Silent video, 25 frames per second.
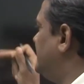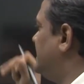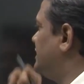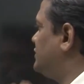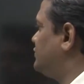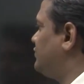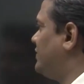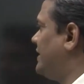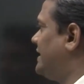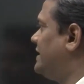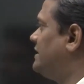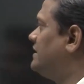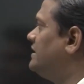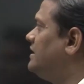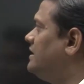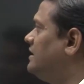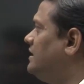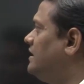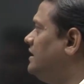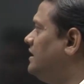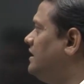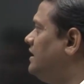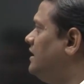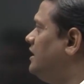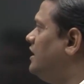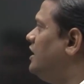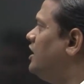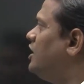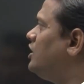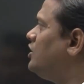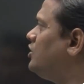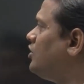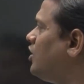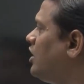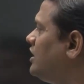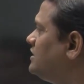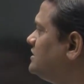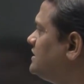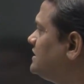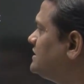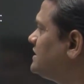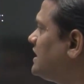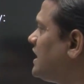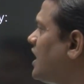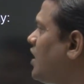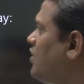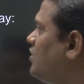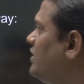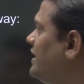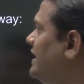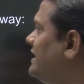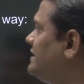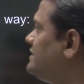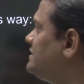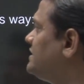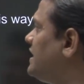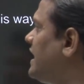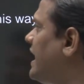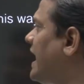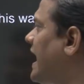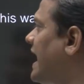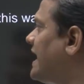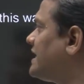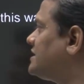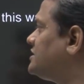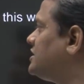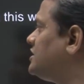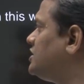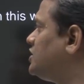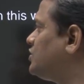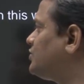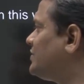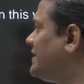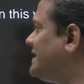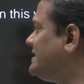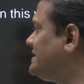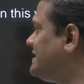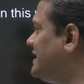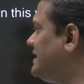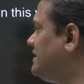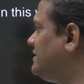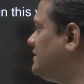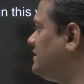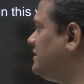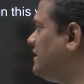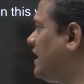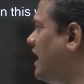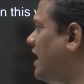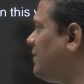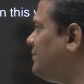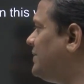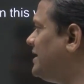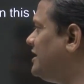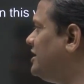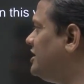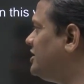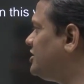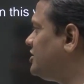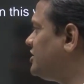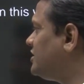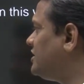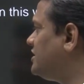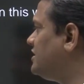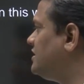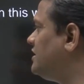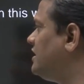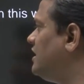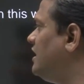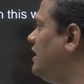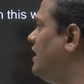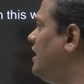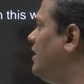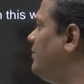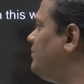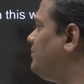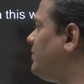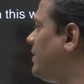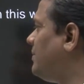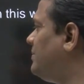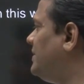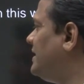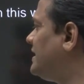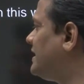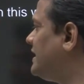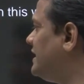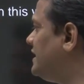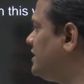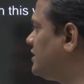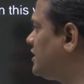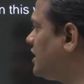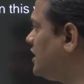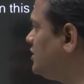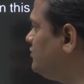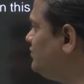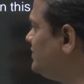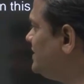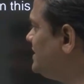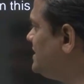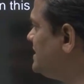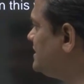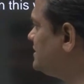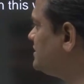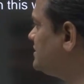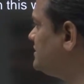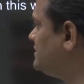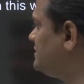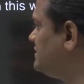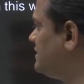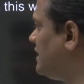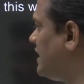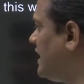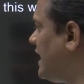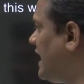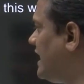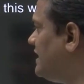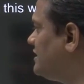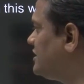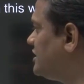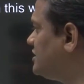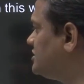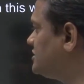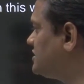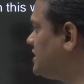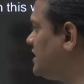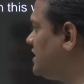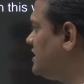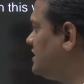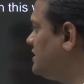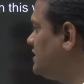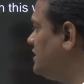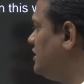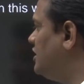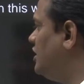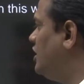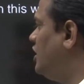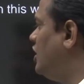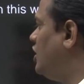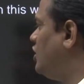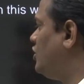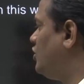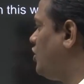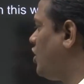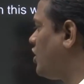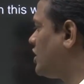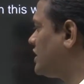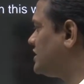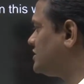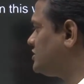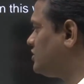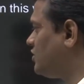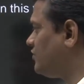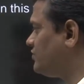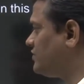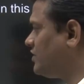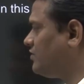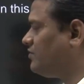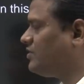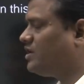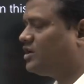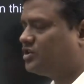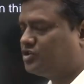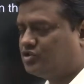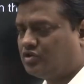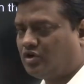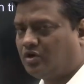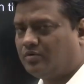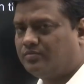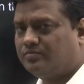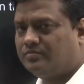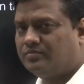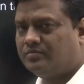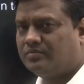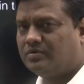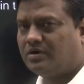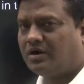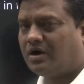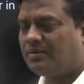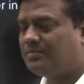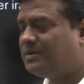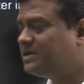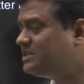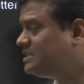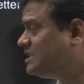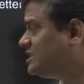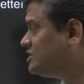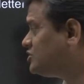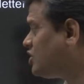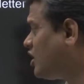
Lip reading: this way: noisy surroundings, action requested, garbage littered, public inconvenience, the health hazard, location of the workshop. Among these